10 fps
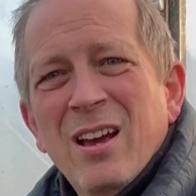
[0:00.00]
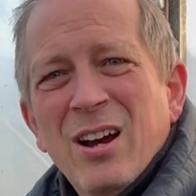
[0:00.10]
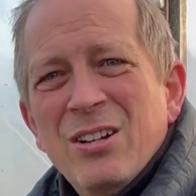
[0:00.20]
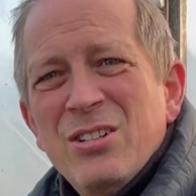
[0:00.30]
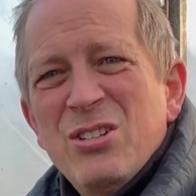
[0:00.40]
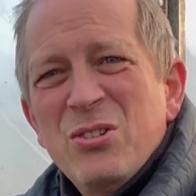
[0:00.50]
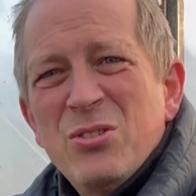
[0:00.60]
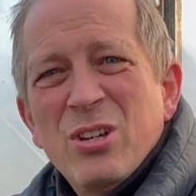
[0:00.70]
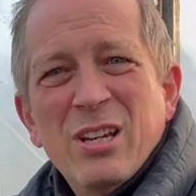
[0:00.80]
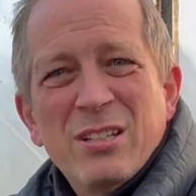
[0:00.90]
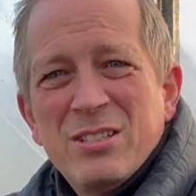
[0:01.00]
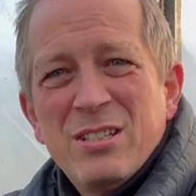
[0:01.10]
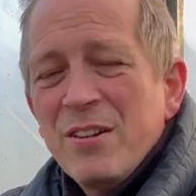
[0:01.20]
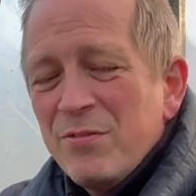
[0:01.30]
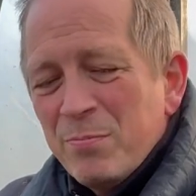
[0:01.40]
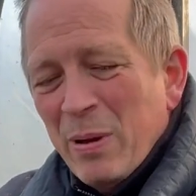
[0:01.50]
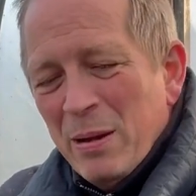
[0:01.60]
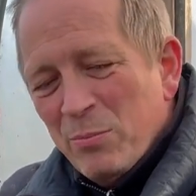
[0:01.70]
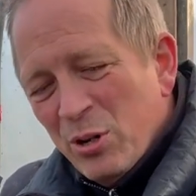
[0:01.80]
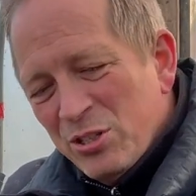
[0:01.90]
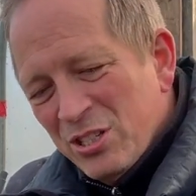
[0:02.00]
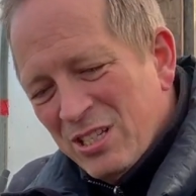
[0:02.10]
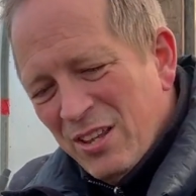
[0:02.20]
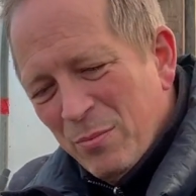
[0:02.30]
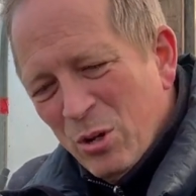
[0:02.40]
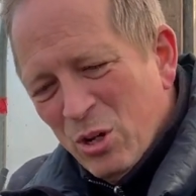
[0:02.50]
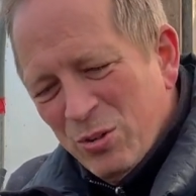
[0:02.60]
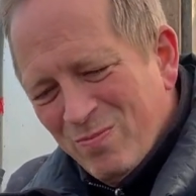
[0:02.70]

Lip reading: I just use a stiff paintbrush just to give them a good